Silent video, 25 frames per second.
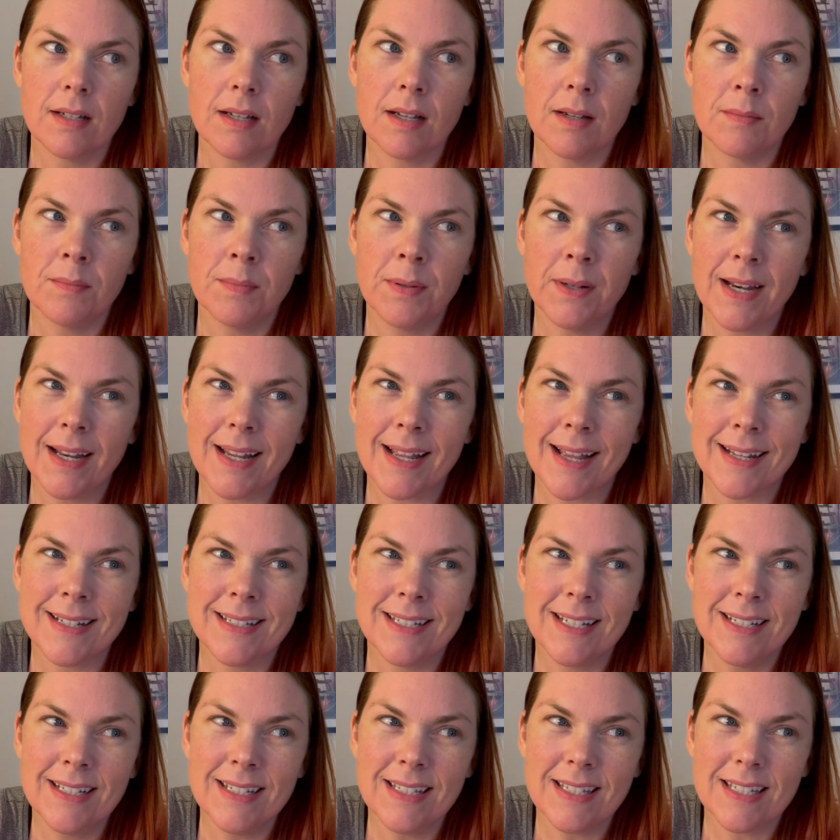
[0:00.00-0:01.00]
But I
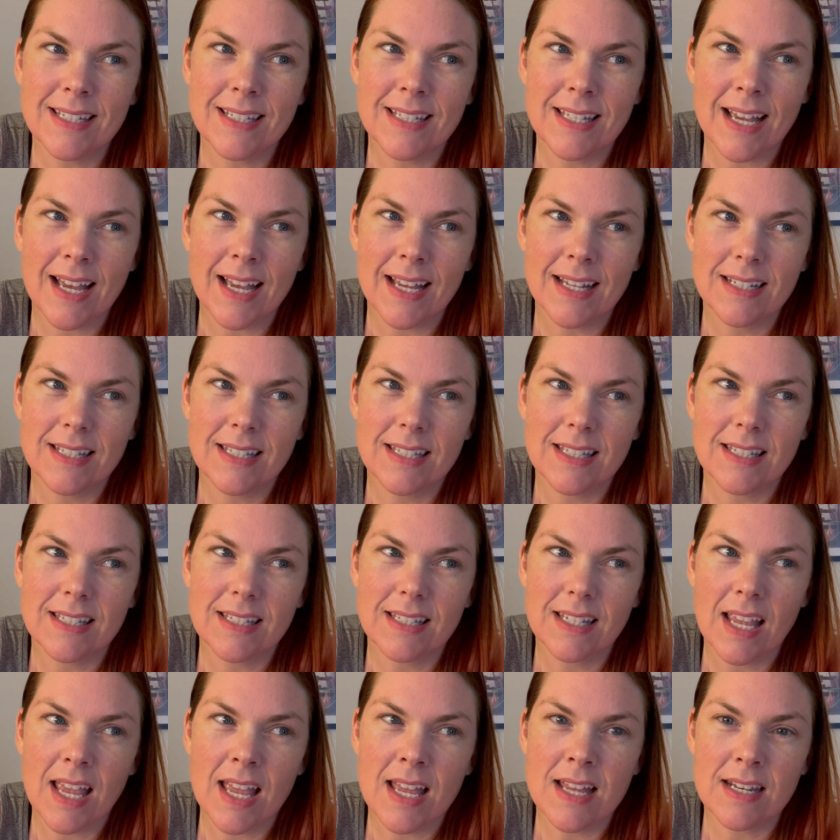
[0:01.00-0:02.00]
didn't get
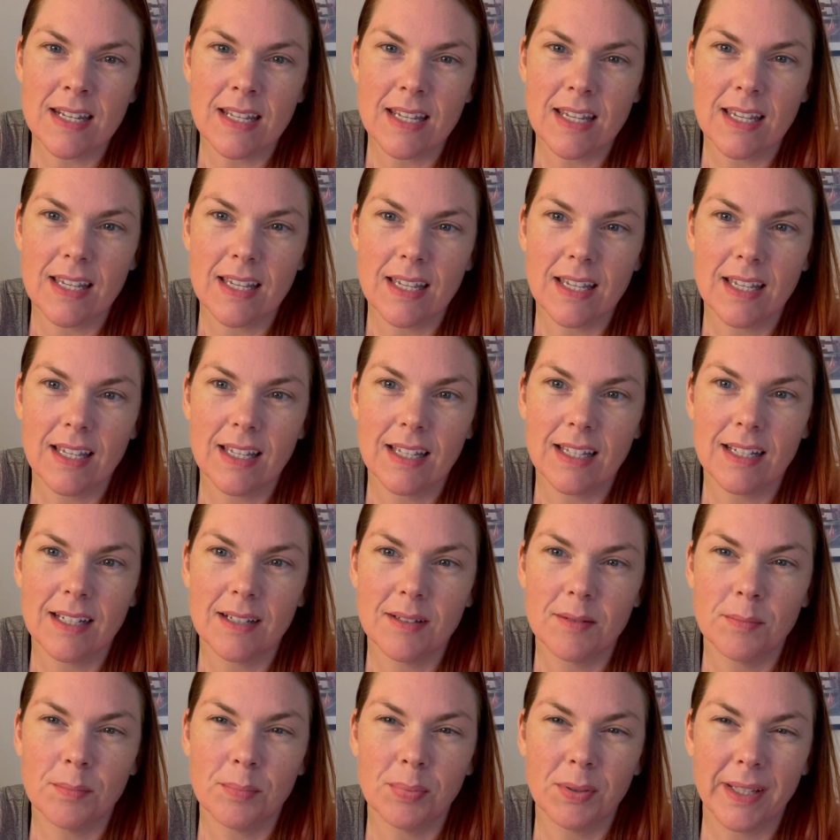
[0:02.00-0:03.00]
any
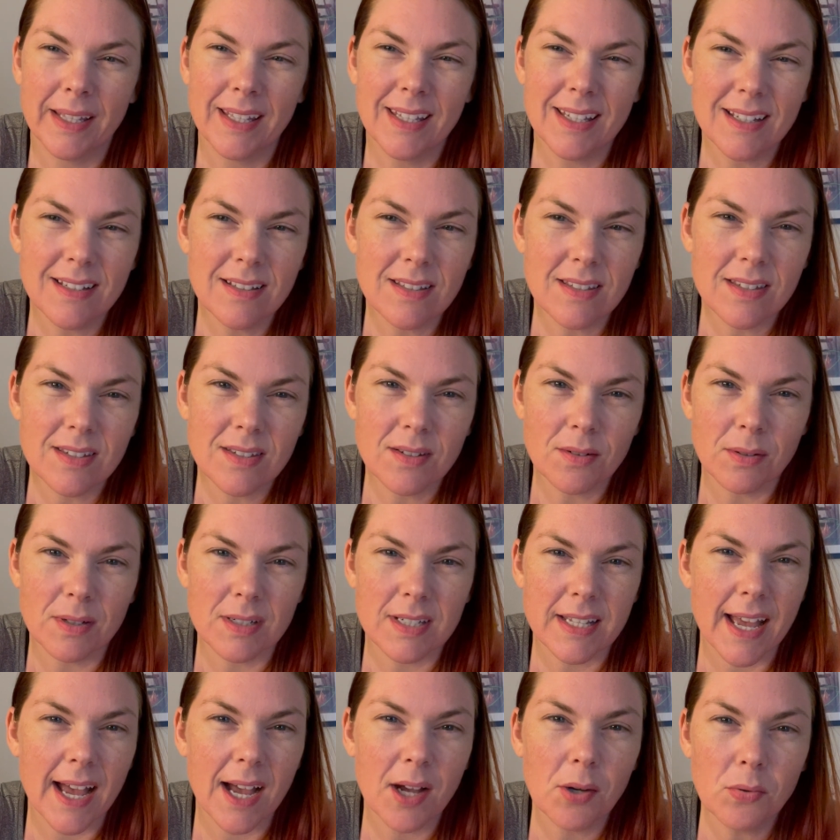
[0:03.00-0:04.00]
blankets or
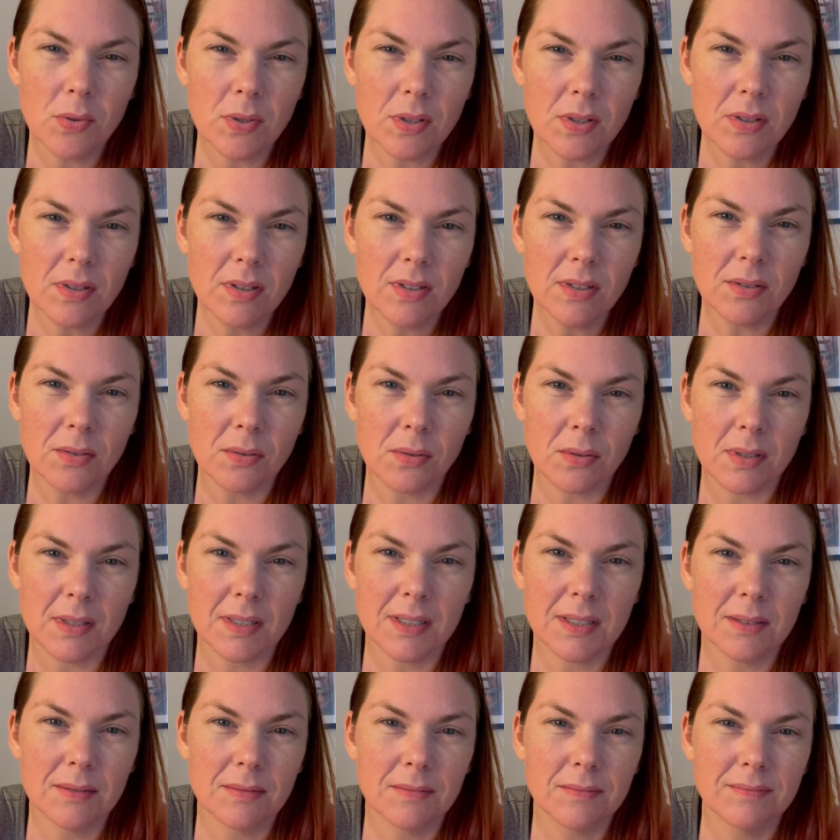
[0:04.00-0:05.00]
towel
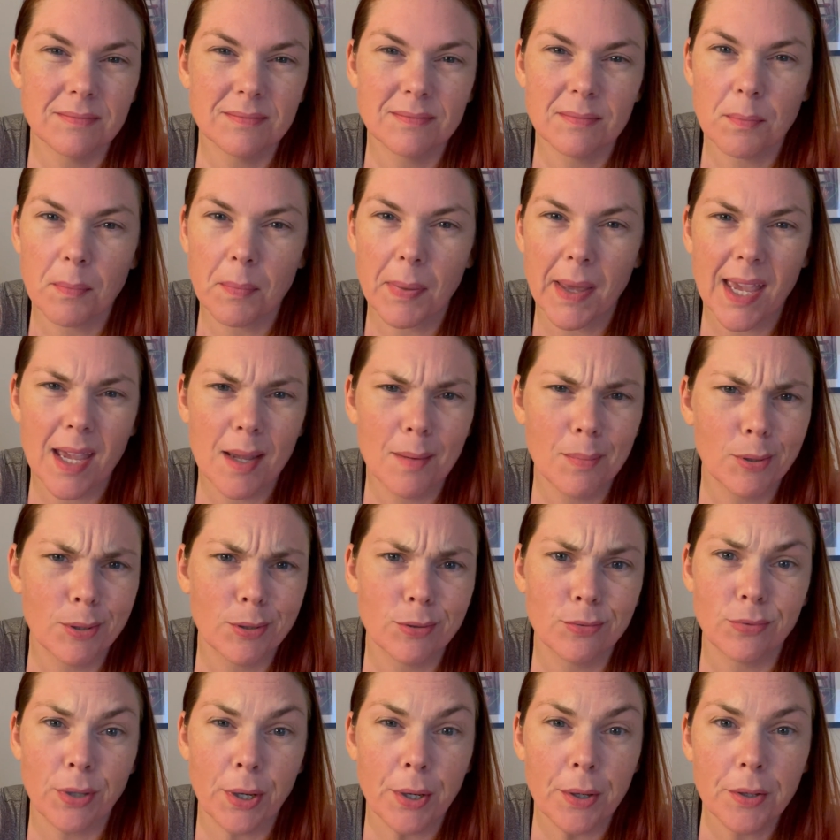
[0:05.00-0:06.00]
or paper
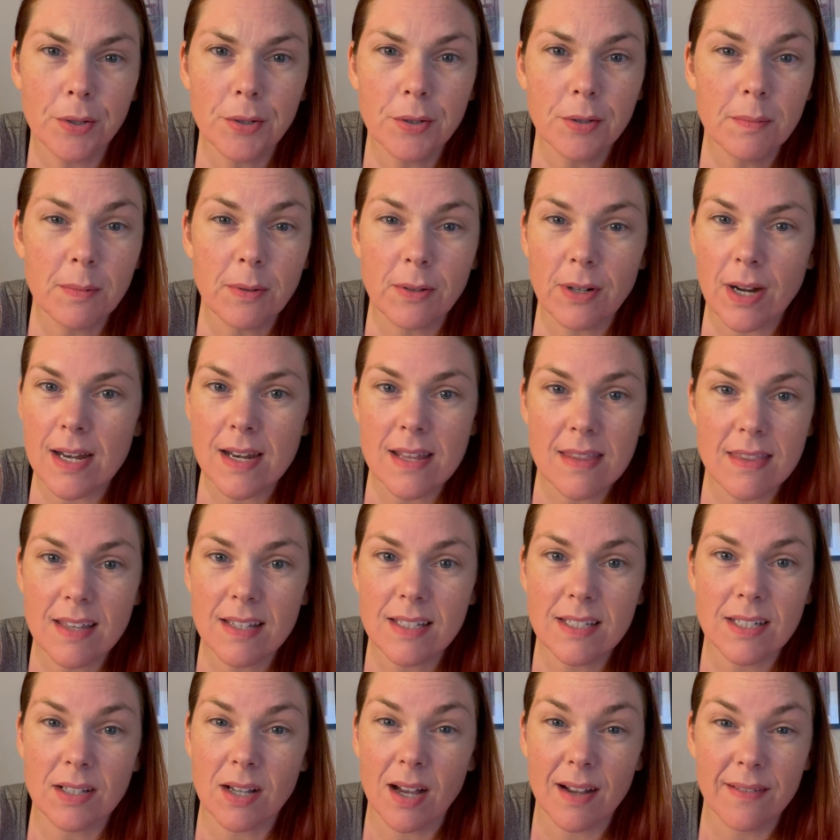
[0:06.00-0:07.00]
robe or anything
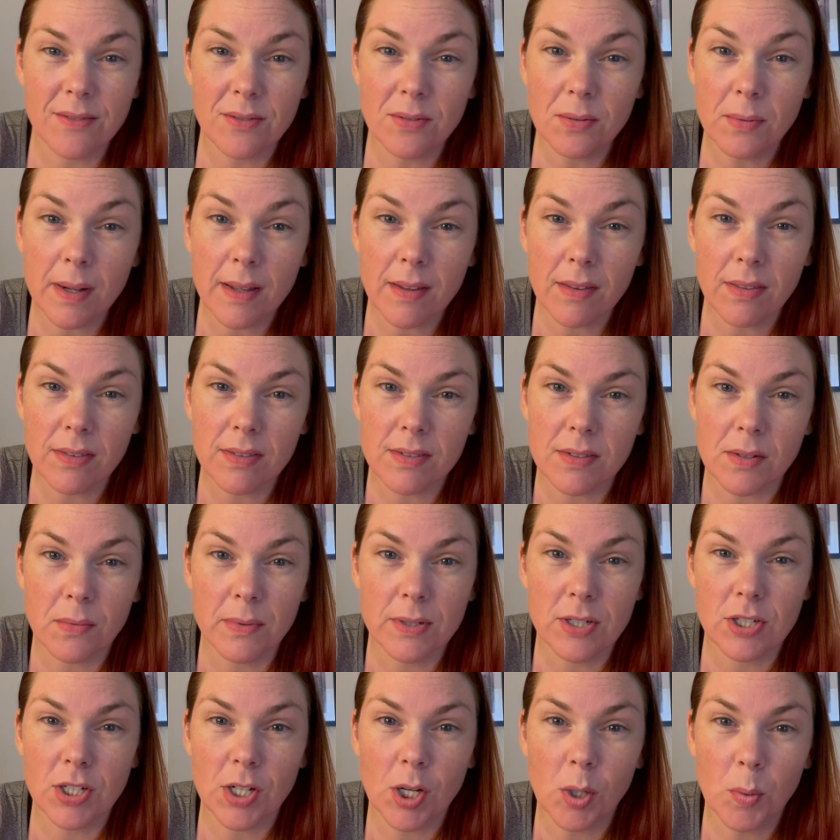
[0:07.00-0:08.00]
to cover with. So
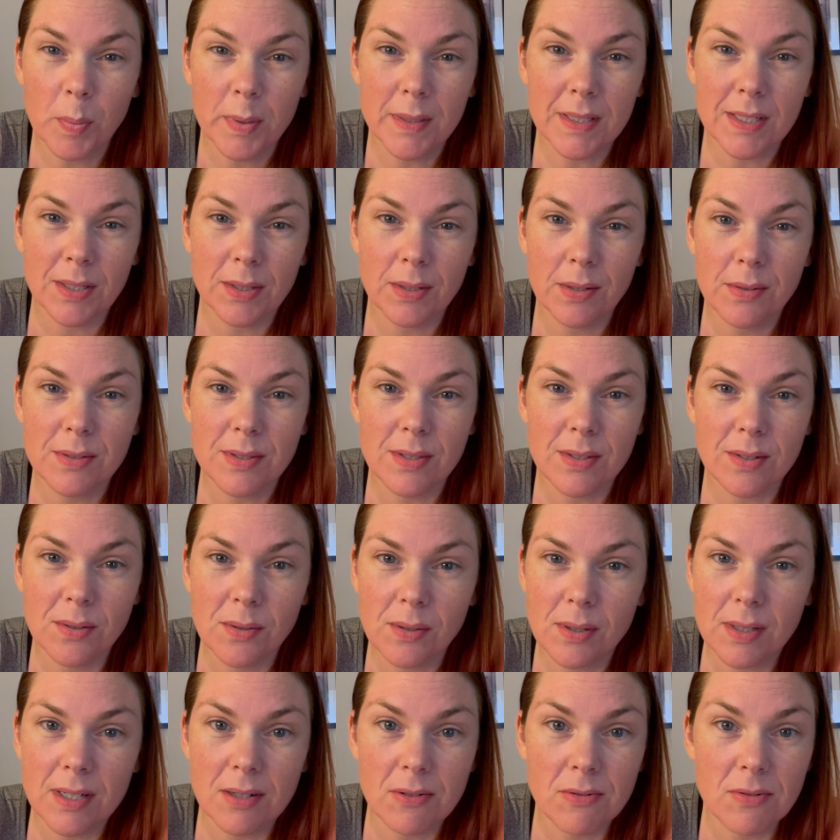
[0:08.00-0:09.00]
when she opened and closed the door, it